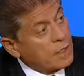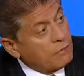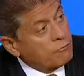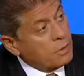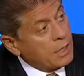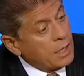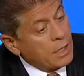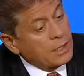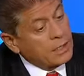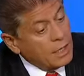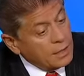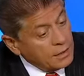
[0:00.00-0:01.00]
FBI.
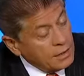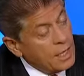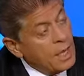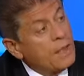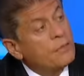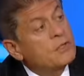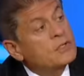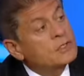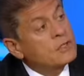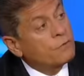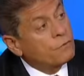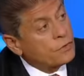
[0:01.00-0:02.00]
Kennedy, this is
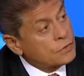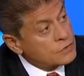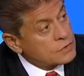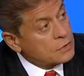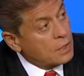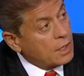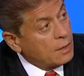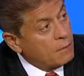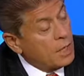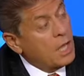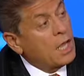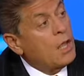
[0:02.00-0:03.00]
the first time
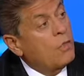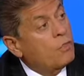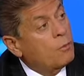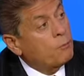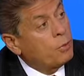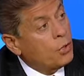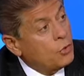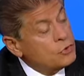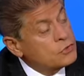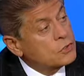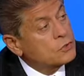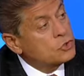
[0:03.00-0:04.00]
in the
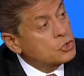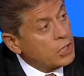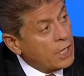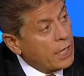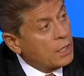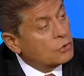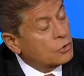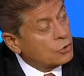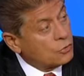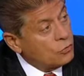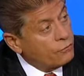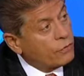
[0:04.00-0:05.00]
post J. Edgar
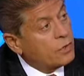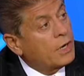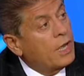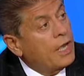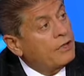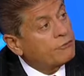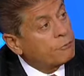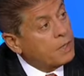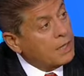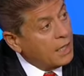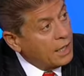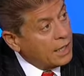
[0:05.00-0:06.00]
Hoover
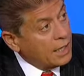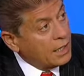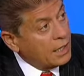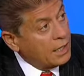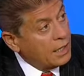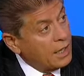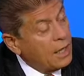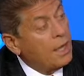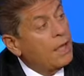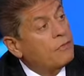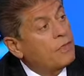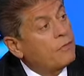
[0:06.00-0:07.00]
FBI, yeah.
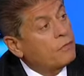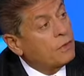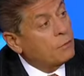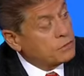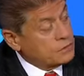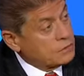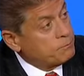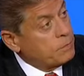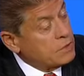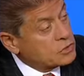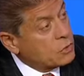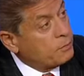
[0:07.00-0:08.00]
that the, which
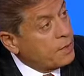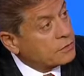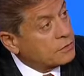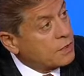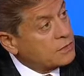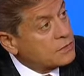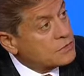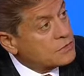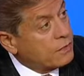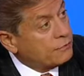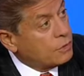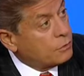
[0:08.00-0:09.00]
means going back to
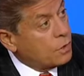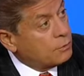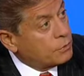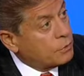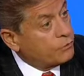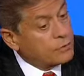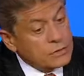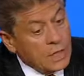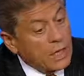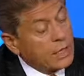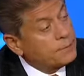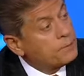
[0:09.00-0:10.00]
1971 when Hoover
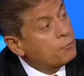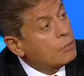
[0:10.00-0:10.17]
died,